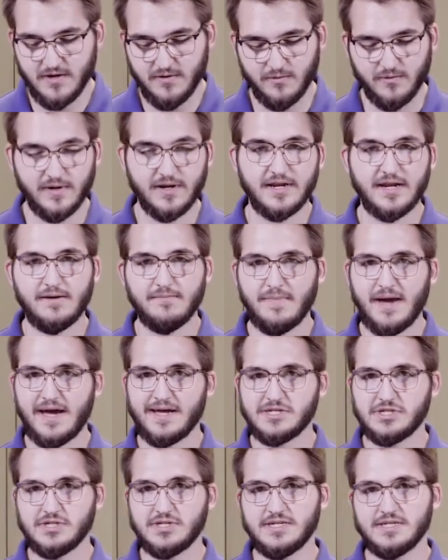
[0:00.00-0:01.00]
We're going to
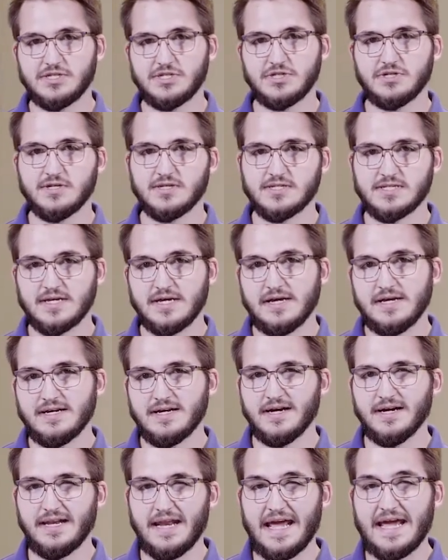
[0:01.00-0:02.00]
imagine it's just
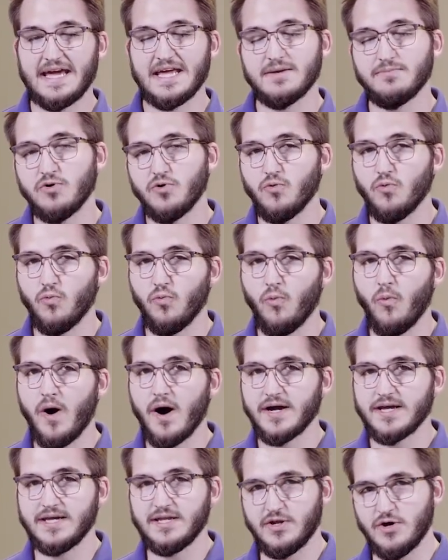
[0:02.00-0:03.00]
an animal
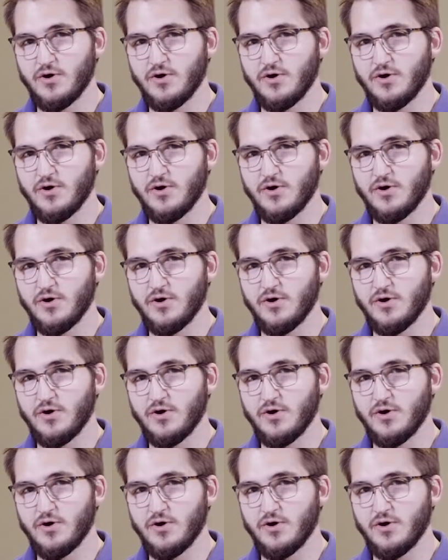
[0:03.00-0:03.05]
walking